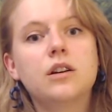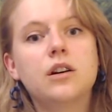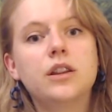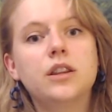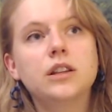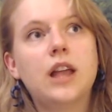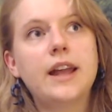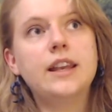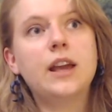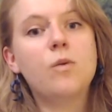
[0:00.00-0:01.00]

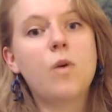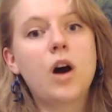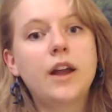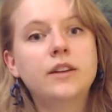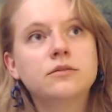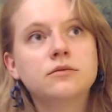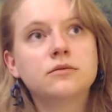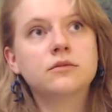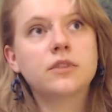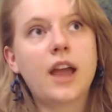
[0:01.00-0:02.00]
lightning one,
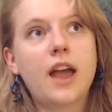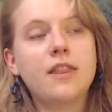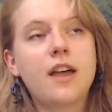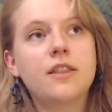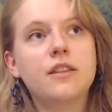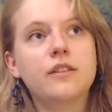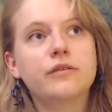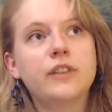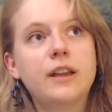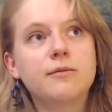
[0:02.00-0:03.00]
and then the
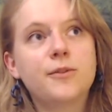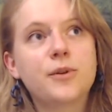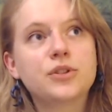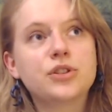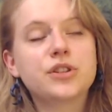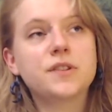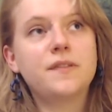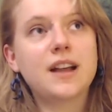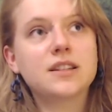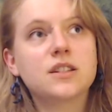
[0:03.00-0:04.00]
Flame Forgers
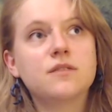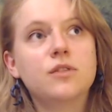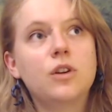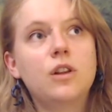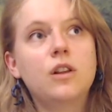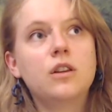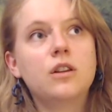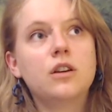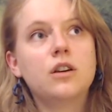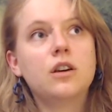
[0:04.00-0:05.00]
Festival,
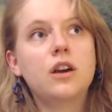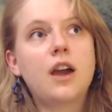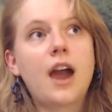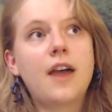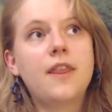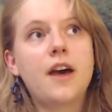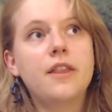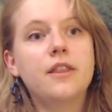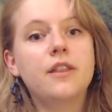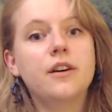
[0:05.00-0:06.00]
and
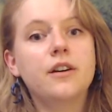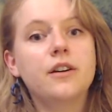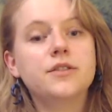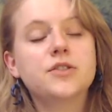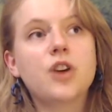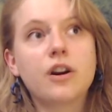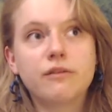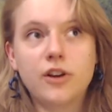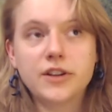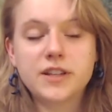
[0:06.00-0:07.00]
then the
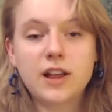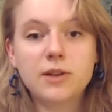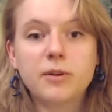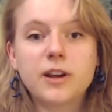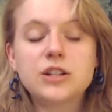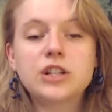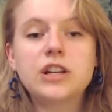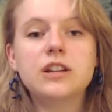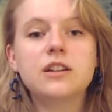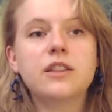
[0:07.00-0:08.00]
Starfall
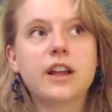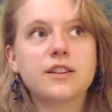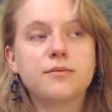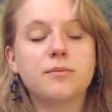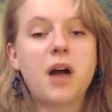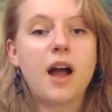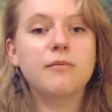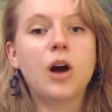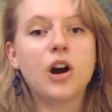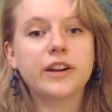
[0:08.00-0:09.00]
Celebration.
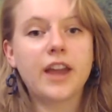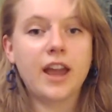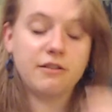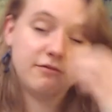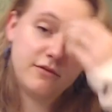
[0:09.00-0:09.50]
I'm Arcane.